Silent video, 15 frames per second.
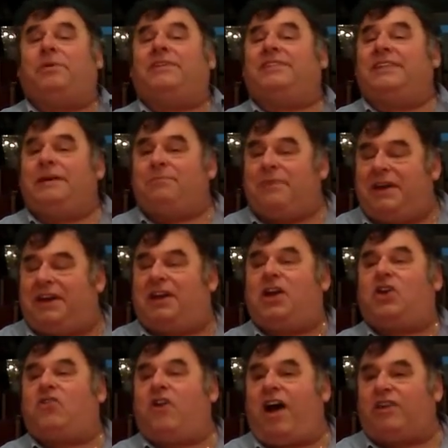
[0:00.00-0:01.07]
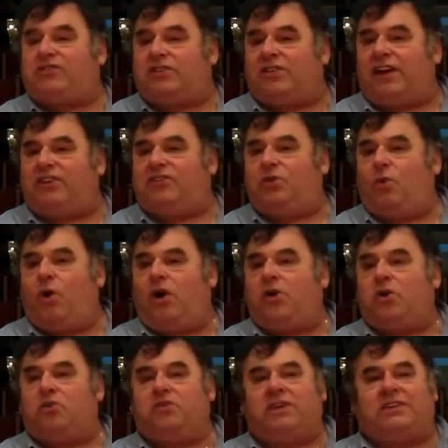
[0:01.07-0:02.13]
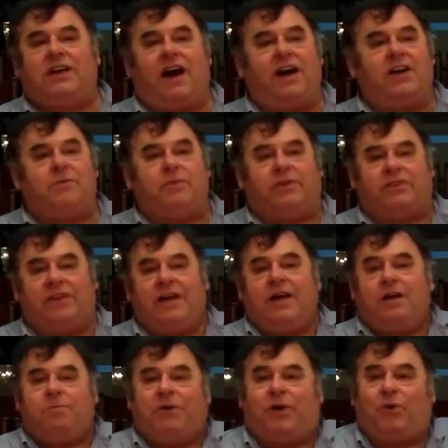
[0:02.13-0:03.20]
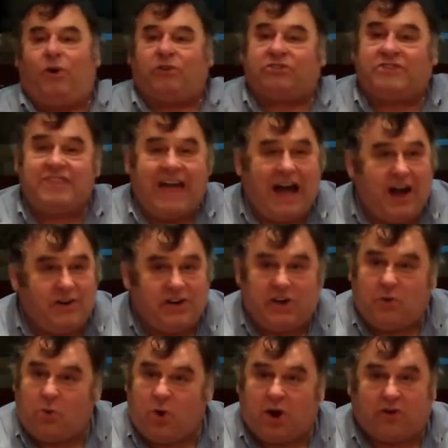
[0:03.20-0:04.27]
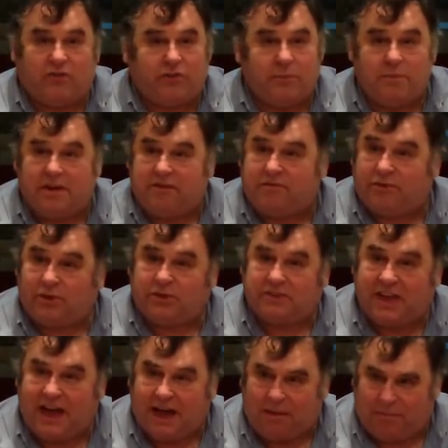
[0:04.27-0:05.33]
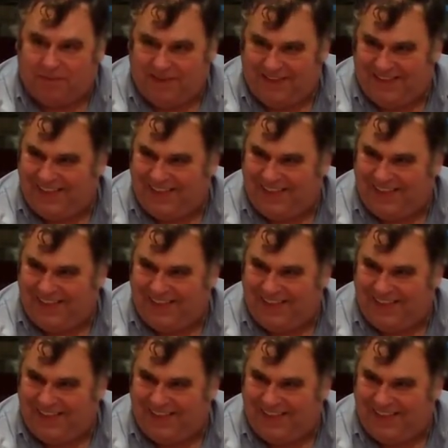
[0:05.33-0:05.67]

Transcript: But let me congratulate you on your retirement because now you work for me full time.